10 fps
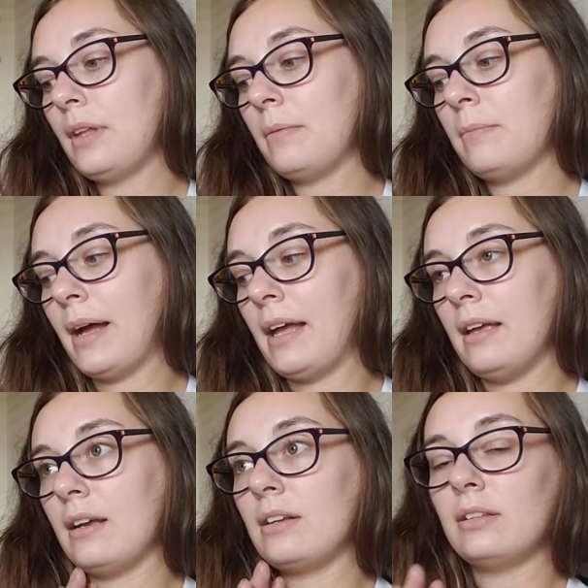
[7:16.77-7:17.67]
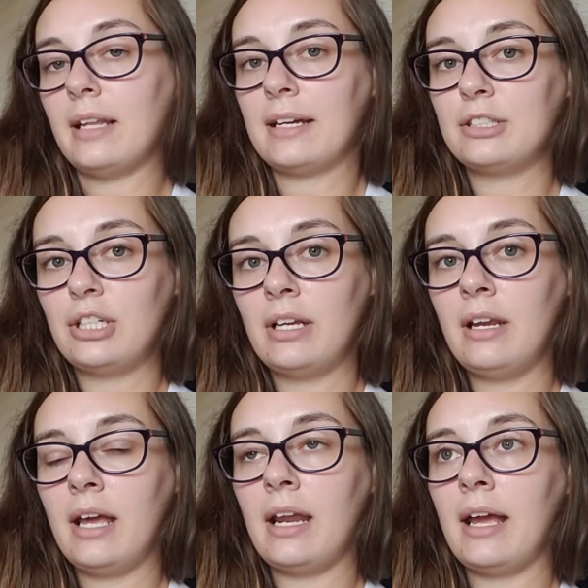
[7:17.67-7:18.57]
my collection
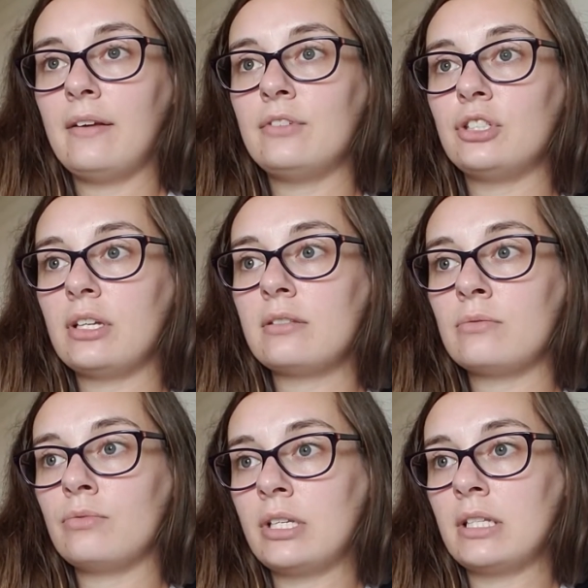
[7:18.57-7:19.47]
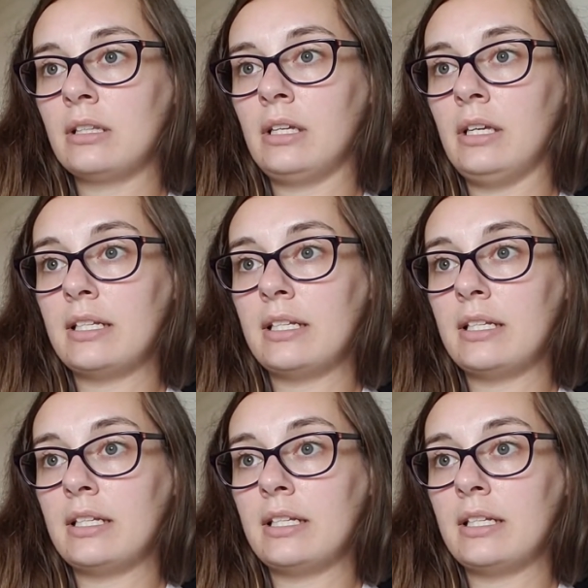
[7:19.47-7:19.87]
and I have just recently,